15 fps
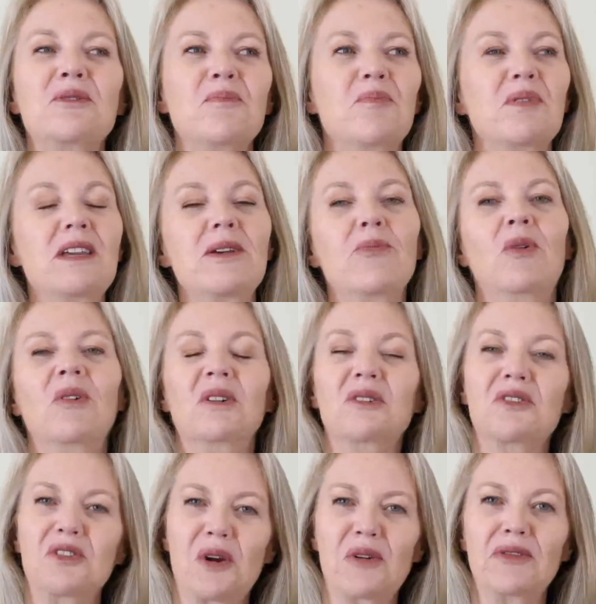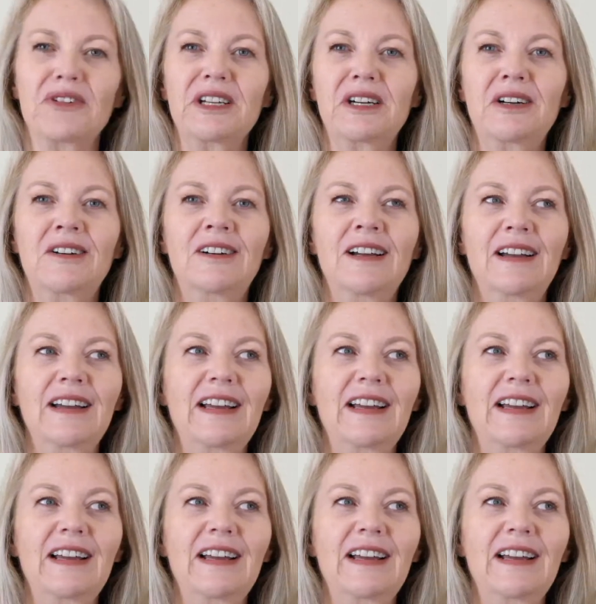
be more jovial